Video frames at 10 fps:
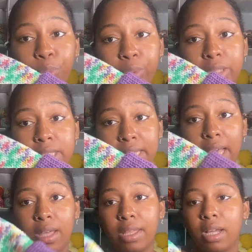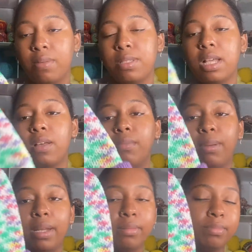We'll see how that comes out,
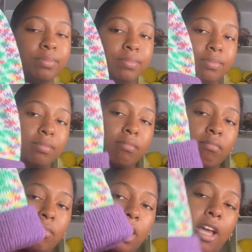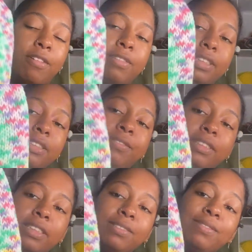but I really
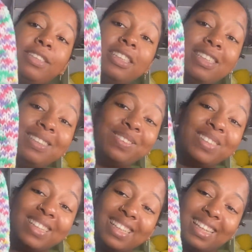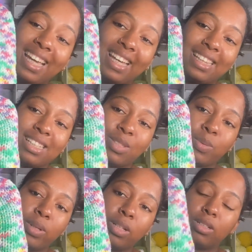like this
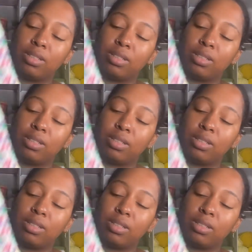one.